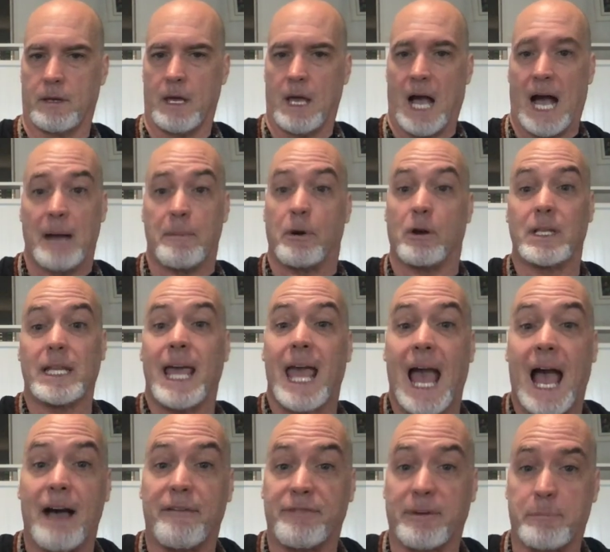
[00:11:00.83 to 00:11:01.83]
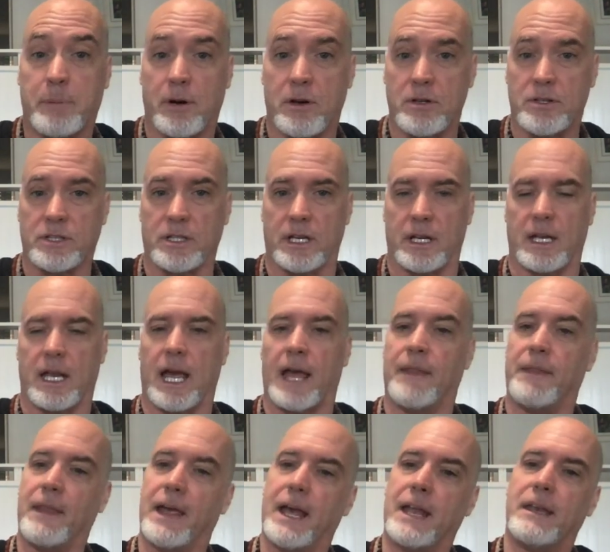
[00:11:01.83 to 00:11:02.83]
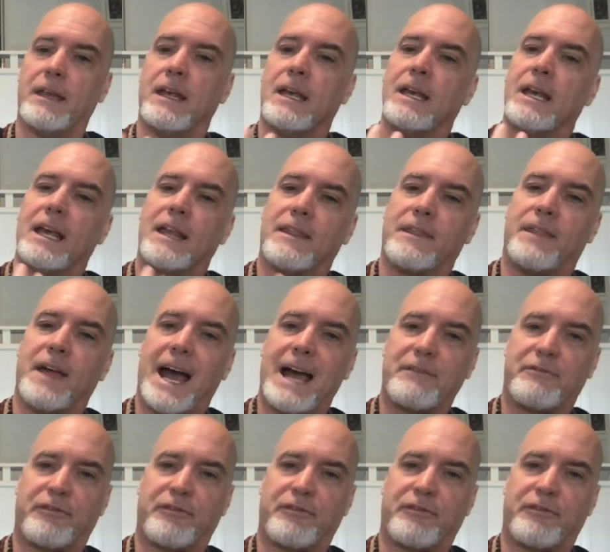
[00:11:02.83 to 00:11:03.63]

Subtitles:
I'm only half a person. And then that